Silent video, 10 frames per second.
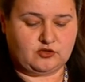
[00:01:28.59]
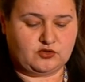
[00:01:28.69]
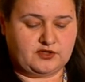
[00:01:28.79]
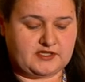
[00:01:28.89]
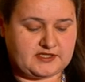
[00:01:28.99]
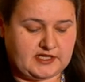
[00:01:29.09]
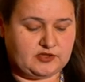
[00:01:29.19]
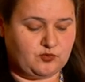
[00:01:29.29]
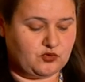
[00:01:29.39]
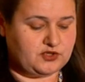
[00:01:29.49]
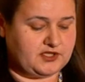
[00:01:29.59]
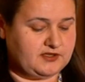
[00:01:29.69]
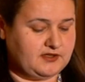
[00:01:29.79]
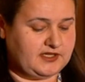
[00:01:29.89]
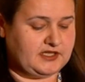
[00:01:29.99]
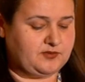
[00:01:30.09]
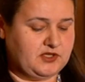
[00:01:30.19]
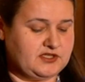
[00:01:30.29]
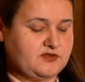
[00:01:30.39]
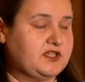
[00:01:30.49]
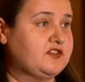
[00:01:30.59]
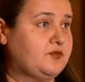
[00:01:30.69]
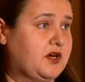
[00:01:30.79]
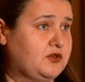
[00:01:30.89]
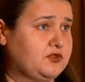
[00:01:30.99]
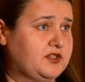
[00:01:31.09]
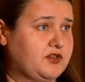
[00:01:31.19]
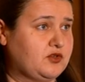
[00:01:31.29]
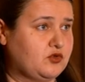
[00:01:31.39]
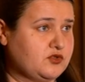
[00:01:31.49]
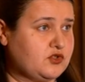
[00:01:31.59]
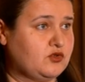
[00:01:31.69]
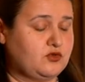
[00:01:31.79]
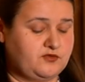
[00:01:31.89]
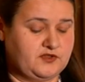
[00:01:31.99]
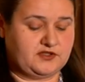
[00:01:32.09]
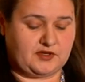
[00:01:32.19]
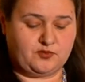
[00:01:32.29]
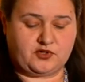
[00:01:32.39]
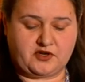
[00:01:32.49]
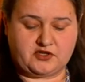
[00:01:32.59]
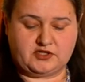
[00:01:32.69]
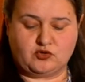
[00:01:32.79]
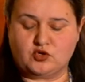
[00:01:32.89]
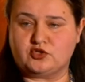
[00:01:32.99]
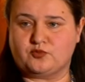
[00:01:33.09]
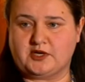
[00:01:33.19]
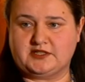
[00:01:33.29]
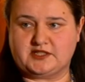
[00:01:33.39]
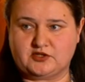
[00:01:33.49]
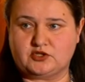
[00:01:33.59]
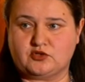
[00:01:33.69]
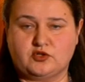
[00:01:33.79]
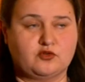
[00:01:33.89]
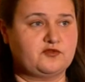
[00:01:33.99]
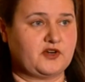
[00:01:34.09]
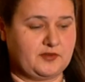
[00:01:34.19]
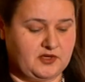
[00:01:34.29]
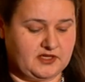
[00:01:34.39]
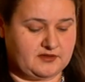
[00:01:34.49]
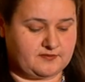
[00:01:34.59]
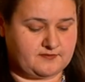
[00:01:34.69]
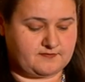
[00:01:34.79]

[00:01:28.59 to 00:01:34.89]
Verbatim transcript: along the state border and administrative boundary also of the temporarily occupied territory of Crimea.